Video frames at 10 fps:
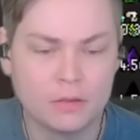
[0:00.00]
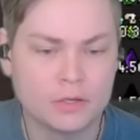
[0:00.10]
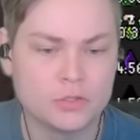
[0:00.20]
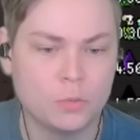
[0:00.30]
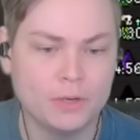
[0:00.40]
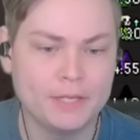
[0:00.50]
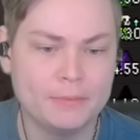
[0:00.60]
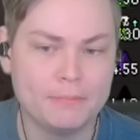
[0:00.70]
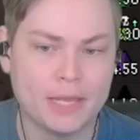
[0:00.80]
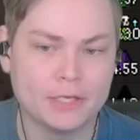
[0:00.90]
Because you want to be
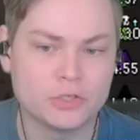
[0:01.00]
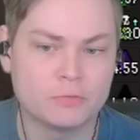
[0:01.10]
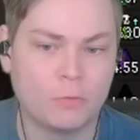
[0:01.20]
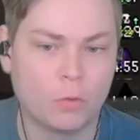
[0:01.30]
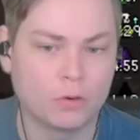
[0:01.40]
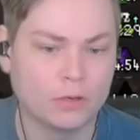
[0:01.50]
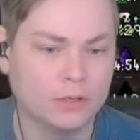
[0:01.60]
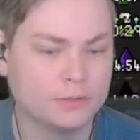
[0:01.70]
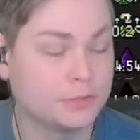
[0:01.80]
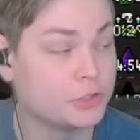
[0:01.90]
in mage
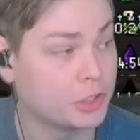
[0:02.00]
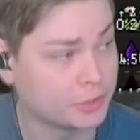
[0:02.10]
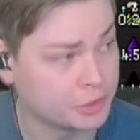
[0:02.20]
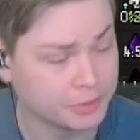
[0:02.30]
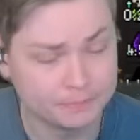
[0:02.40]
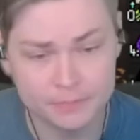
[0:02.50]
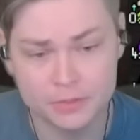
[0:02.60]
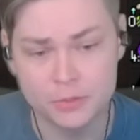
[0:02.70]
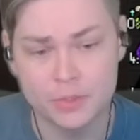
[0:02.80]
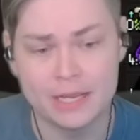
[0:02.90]
for the judge.
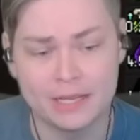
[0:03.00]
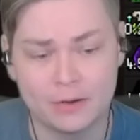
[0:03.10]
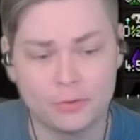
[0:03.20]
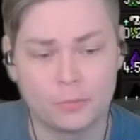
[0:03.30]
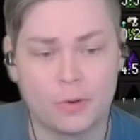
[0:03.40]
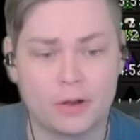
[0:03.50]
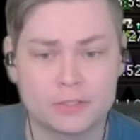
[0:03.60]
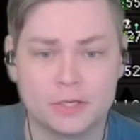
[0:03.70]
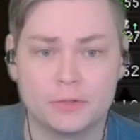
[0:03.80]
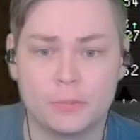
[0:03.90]
Because you can hit on the
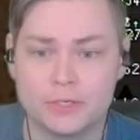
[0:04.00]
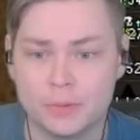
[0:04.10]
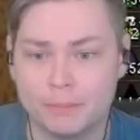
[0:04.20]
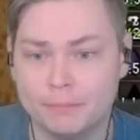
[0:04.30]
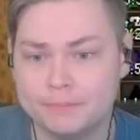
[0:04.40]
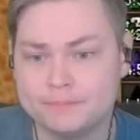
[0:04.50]
rocks on the way to him.